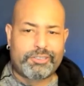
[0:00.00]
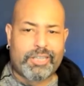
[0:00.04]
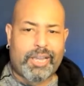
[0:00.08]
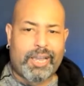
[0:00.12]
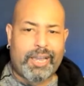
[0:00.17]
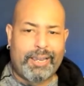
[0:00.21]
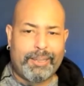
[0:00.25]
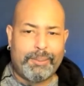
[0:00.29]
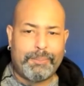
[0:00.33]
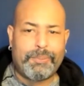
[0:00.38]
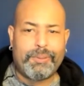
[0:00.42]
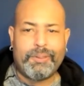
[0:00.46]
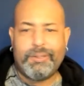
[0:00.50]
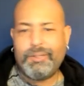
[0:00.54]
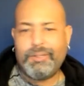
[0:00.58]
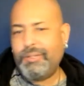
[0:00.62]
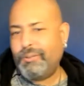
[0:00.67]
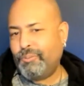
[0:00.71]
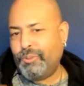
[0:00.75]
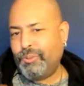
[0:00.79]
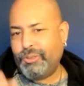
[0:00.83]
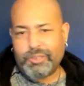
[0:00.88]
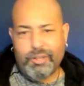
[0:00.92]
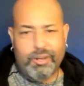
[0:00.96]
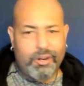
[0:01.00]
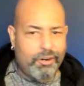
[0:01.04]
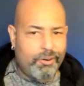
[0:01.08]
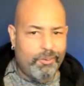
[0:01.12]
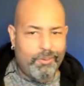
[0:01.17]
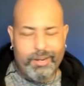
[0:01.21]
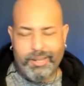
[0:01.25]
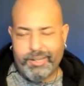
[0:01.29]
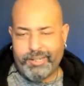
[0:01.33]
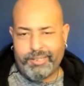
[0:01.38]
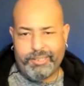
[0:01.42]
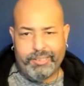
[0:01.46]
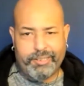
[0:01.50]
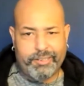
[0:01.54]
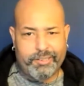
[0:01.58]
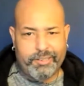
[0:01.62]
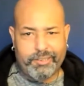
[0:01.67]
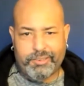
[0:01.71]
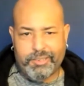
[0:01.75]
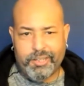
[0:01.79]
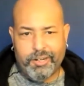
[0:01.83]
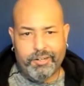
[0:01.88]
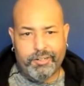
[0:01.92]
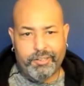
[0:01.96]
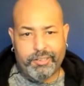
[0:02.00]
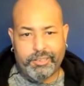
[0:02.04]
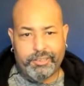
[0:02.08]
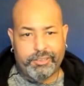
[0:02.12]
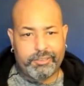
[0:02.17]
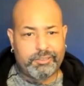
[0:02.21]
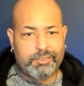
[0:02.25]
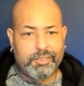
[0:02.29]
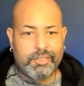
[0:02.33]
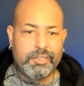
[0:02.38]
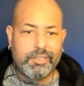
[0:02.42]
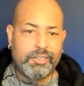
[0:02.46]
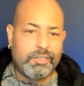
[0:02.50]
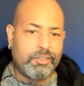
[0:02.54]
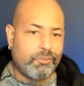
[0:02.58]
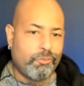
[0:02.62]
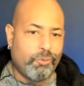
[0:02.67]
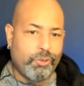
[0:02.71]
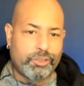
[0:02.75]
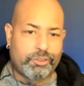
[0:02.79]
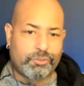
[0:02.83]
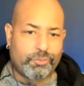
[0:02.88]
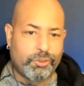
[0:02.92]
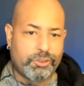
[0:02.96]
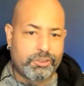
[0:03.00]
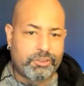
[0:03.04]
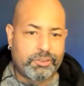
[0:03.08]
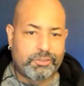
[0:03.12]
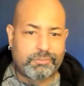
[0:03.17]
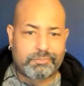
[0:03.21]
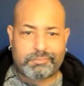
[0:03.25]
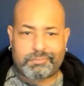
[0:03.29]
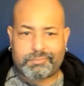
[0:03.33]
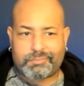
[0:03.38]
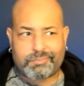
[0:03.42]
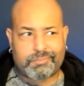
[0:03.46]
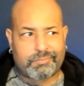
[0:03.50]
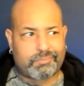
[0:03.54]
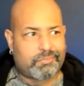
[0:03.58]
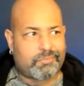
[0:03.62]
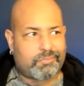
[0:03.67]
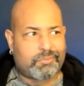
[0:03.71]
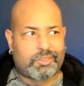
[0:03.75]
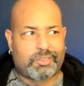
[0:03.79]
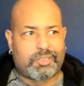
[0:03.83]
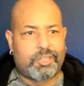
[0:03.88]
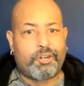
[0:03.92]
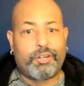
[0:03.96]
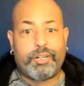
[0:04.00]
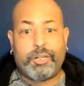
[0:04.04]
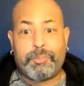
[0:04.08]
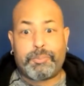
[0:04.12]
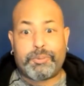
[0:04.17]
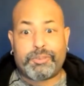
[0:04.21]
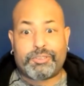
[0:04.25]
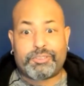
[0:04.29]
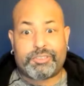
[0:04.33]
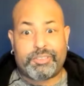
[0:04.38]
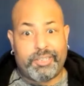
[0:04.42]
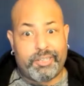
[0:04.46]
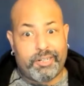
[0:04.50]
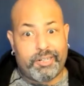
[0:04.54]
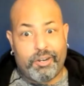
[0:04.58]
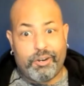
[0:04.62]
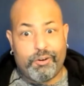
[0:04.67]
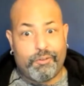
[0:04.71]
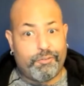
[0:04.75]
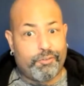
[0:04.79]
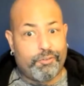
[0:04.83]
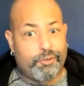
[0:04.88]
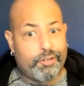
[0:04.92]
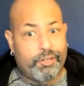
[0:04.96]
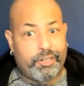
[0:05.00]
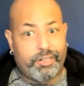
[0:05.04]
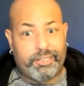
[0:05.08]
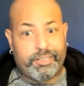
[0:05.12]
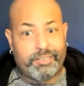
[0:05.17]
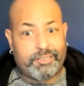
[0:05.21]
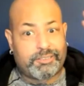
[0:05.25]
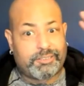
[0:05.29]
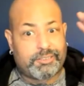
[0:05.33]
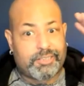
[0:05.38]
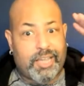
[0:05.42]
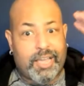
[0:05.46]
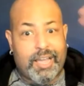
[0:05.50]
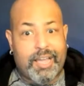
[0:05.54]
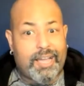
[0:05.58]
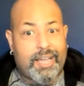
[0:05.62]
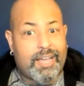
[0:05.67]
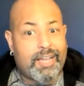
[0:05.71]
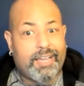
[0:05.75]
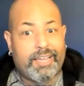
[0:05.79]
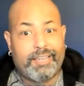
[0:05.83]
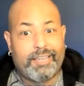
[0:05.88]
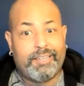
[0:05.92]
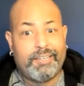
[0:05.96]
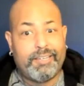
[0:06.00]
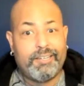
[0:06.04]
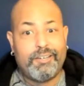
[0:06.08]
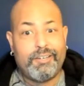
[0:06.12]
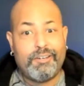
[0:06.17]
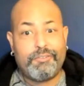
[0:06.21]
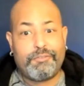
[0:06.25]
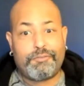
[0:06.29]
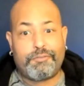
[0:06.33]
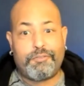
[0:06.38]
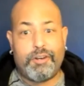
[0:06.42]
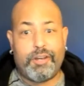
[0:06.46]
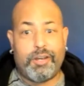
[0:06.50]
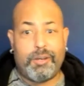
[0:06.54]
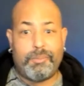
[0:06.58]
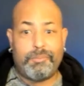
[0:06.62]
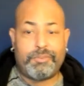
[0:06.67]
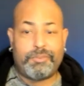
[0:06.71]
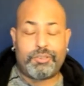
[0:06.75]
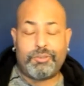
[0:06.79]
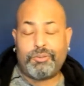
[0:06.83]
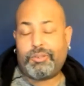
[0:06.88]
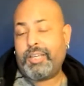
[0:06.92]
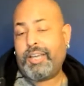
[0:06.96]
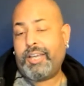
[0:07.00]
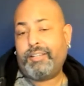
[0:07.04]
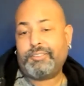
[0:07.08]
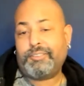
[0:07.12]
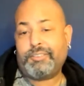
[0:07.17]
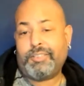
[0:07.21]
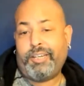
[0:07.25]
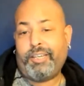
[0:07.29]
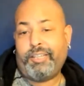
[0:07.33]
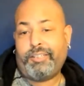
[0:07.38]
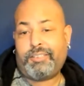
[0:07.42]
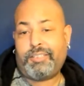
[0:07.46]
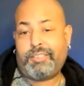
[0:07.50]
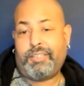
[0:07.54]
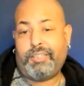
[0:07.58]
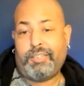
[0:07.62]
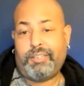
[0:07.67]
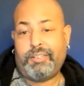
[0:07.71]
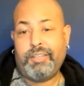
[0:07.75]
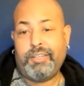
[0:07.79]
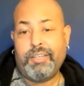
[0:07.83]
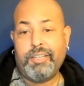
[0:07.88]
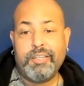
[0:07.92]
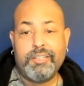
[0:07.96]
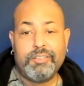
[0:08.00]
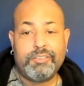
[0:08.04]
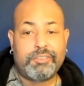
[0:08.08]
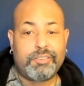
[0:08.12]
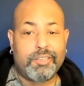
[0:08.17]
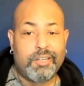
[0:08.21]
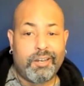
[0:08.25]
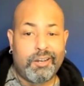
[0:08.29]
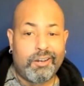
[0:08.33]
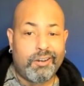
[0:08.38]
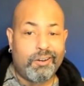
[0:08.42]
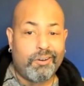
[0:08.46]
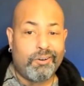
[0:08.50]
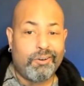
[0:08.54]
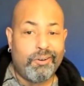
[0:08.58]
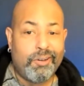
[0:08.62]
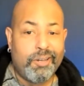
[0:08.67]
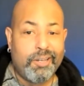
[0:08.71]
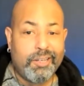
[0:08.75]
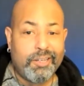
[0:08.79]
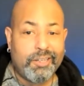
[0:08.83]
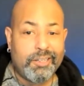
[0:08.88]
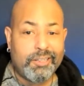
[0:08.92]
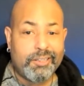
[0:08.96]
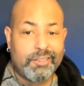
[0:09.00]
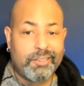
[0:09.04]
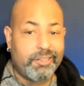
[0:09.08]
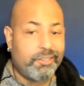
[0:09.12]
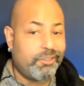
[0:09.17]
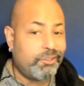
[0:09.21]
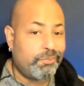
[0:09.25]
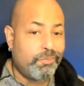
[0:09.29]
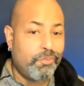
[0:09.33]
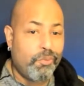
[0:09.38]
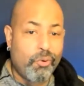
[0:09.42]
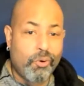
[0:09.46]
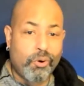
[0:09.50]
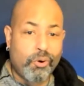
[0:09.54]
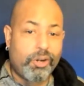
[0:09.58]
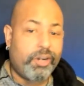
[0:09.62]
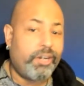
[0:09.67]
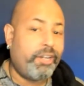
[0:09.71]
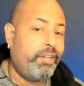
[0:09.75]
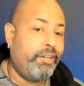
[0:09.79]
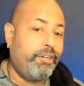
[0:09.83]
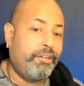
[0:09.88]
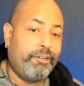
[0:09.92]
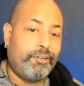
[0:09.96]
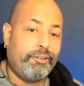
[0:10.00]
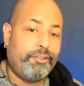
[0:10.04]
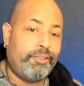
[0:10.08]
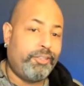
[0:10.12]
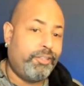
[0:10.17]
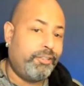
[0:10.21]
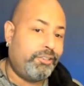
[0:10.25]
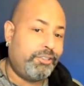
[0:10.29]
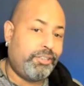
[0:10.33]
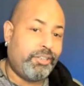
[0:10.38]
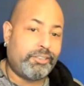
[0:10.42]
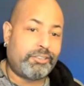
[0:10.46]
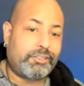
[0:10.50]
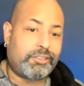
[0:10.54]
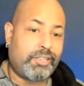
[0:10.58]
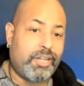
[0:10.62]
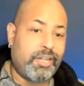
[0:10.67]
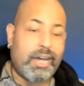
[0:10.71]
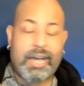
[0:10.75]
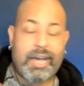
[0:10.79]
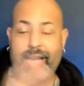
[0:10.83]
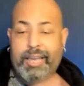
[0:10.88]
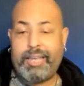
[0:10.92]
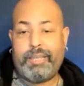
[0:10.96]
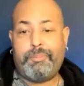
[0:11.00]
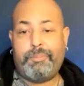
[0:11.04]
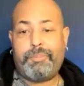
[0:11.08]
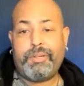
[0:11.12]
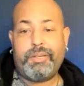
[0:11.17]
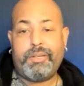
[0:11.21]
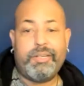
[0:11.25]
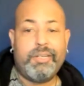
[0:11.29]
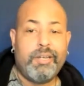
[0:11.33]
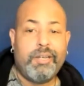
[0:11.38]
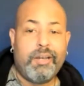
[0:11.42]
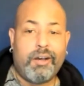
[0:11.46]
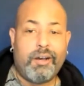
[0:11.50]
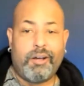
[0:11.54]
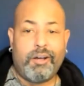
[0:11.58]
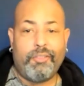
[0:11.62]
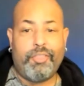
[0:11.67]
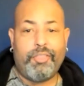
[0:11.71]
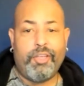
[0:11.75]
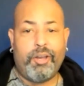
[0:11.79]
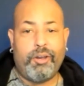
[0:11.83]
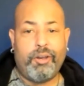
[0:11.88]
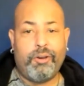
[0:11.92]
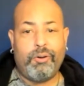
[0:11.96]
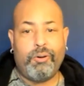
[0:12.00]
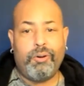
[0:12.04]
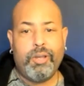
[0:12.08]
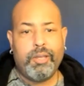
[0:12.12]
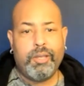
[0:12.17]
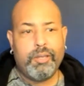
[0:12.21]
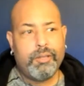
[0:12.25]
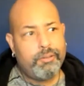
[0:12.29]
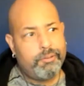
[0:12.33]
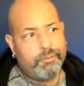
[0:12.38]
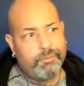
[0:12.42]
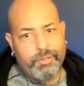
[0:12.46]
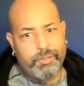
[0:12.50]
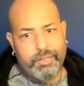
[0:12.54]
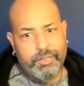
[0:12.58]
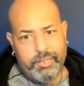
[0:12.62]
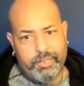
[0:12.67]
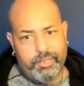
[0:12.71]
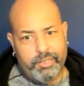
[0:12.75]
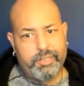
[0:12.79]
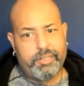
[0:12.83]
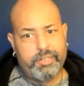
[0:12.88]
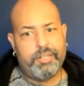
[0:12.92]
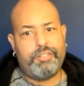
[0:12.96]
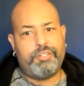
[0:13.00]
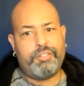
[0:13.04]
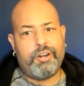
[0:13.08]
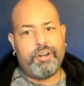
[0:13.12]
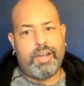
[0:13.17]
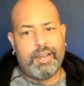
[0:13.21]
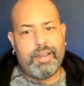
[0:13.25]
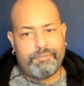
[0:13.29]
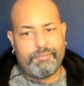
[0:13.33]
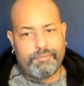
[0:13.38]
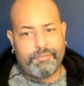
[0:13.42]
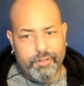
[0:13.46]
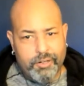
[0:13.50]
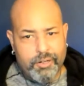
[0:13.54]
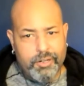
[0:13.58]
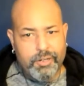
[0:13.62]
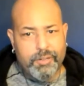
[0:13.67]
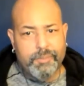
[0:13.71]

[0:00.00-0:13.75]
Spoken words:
hype was already in the 30s, which was 30% over its high from 2018. So there's more here than just the hype, although we needed a driver,